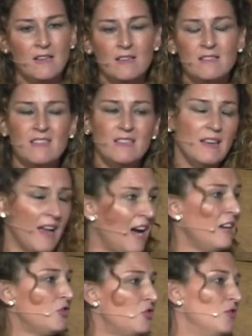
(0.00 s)
did yeah.
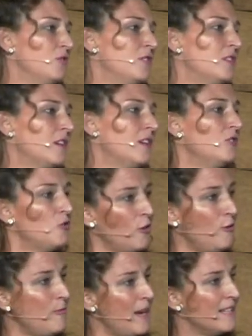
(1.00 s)
not choose to
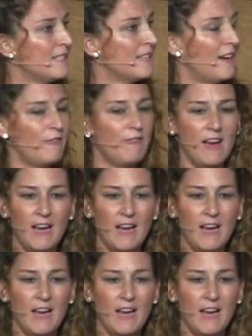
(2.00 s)
control myself. Yeah.